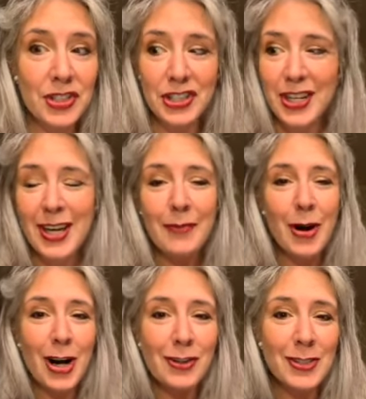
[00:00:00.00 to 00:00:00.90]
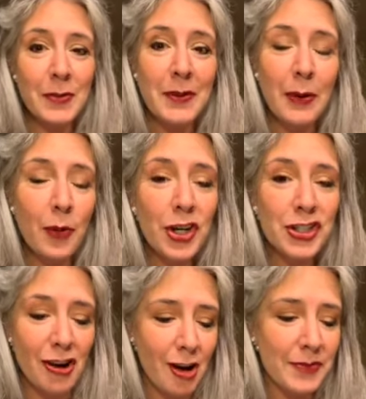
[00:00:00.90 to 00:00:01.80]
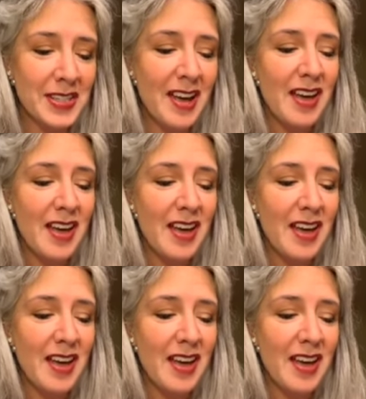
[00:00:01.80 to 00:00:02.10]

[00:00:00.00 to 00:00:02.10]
She's taken part of some of my workshops.